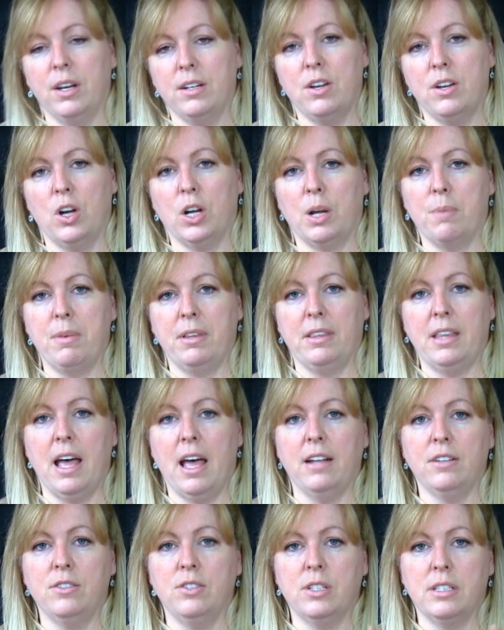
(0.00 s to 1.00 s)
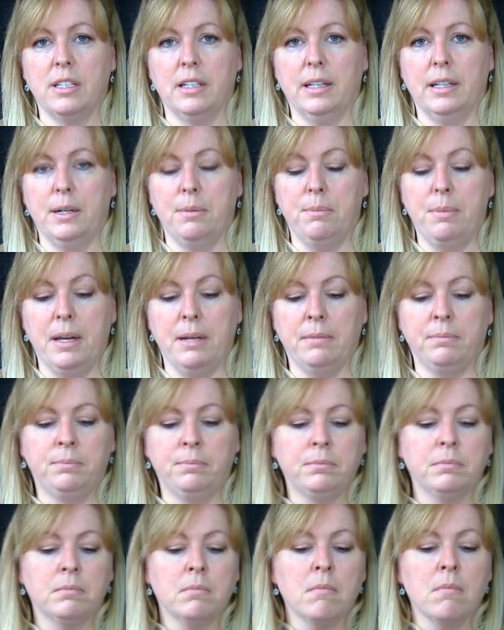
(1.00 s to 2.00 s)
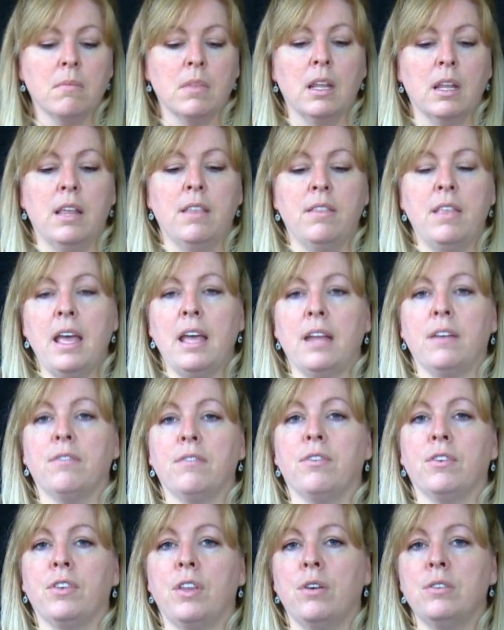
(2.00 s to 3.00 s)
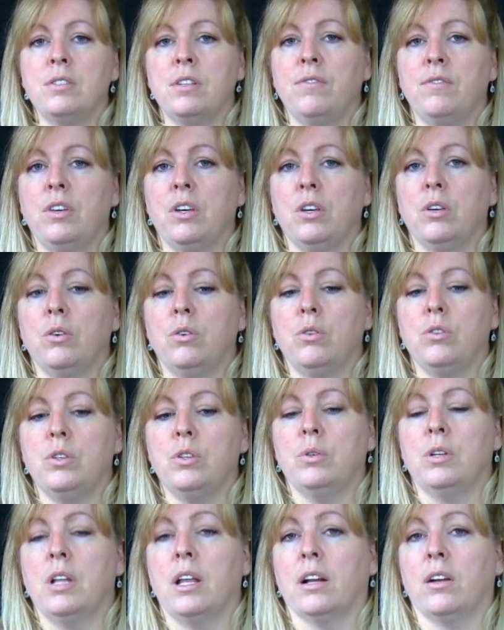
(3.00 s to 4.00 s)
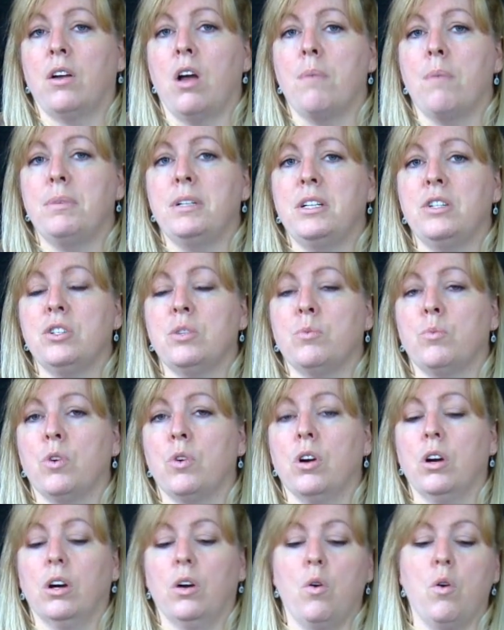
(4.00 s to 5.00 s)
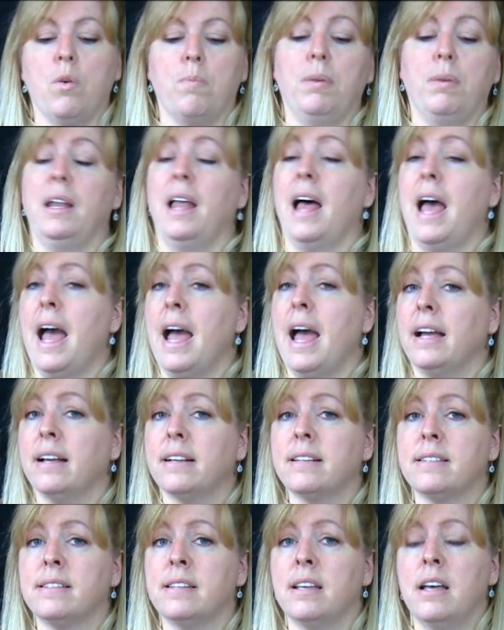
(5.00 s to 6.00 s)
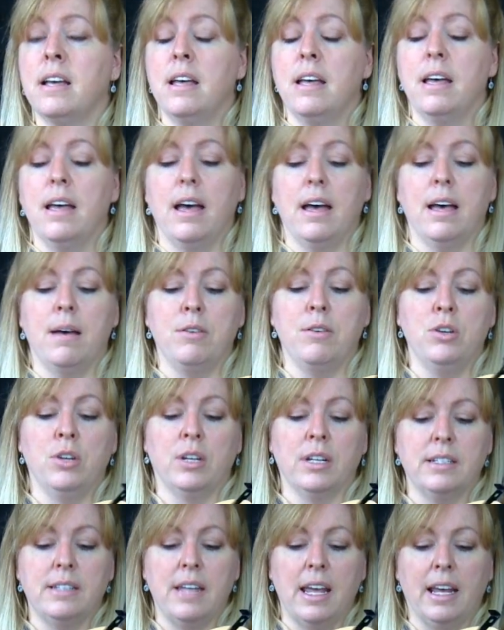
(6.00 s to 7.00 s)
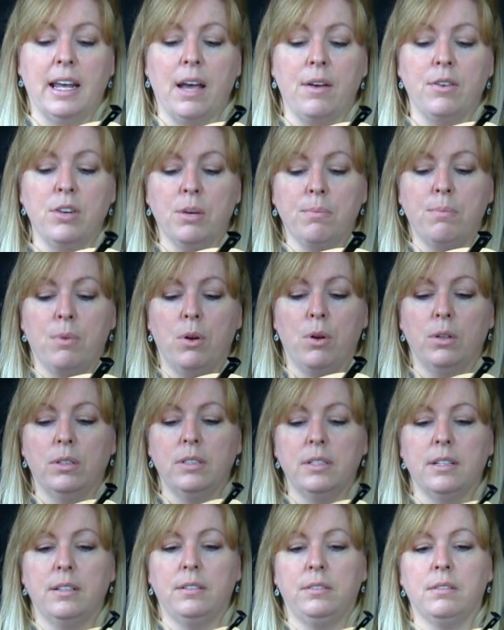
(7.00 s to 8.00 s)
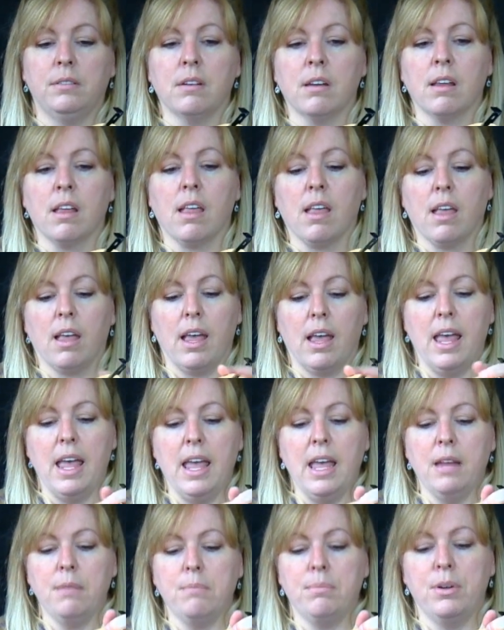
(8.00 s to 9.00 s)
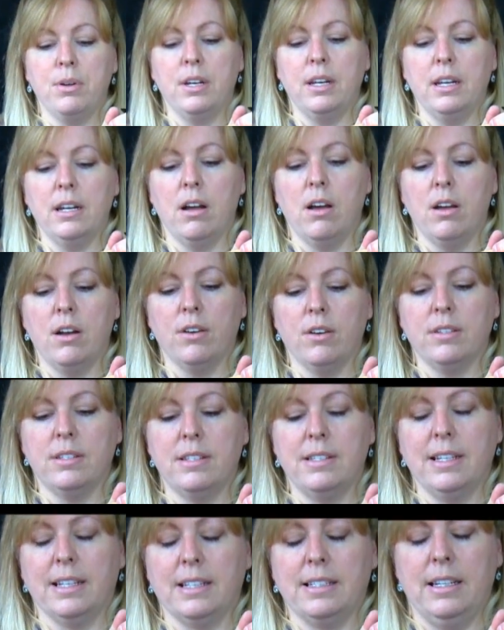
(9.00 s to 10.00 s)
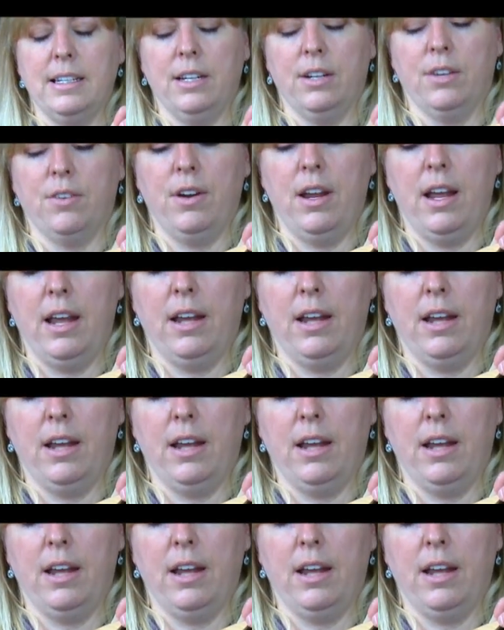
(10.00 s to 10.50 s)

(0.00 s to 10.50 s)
going to talk about that in just a little bit. Then, for those of you who do a lot of competition work or plaques, you can take out your bolt and put it on our 60-degree